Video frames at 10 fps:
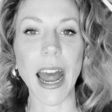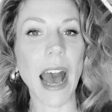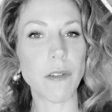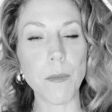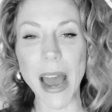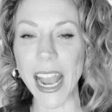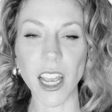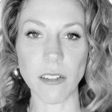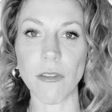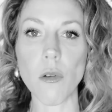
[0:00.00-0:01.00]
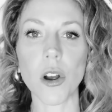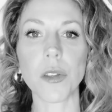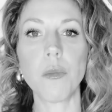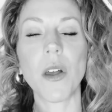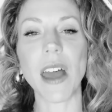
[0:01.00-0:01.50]
Have a back and
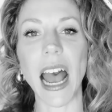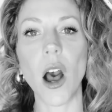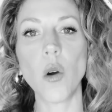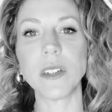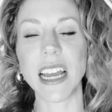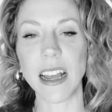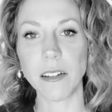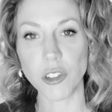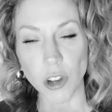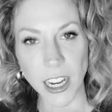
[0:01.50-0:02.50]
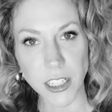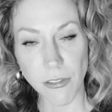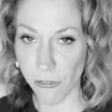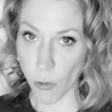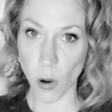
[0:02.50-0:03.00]
forth without trying to
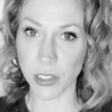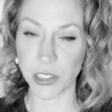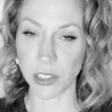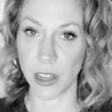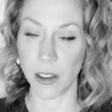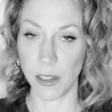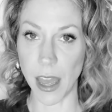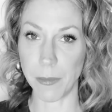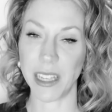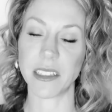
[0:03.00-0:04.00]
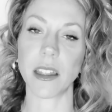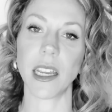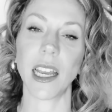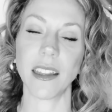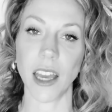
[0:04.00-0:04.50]
force them into
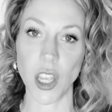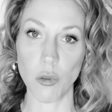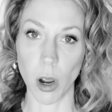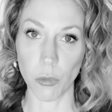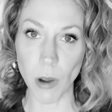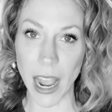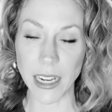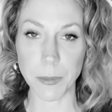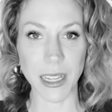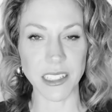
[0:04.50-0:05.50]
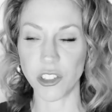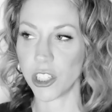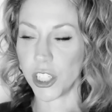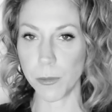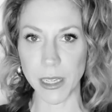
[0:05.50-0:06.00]
thinking that you are right, because it's
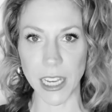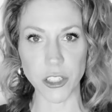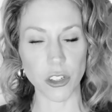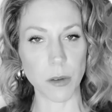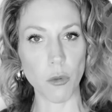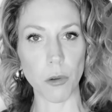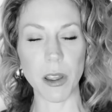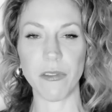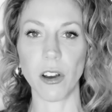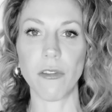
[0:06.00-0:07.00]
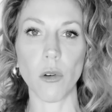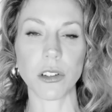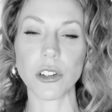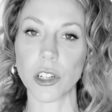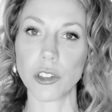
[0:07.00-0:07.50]
just human nature. The more we feel
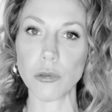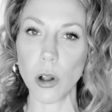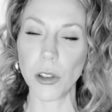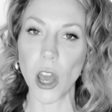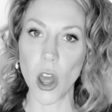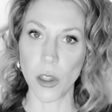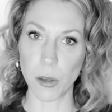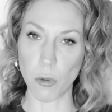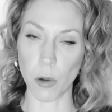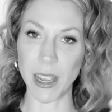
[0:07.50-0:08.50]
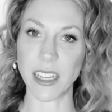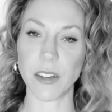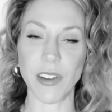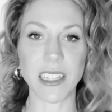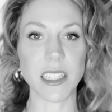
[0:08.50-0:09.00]
forced or controlled, the more we get
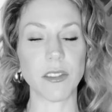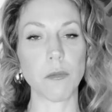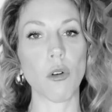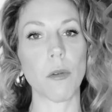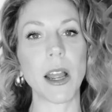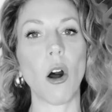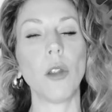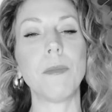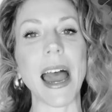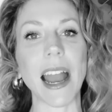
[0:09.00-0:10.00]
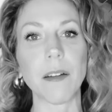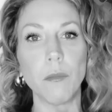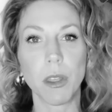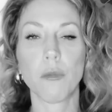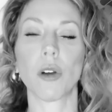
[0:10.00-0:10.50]
defensive, the more we hold back,
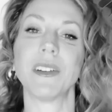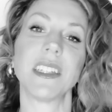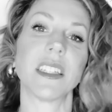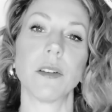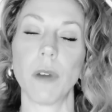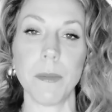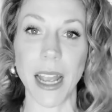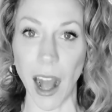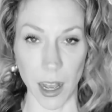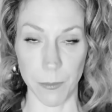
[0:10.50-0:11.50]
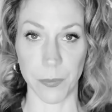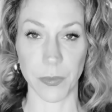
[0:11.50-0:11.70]
the more resistant we become.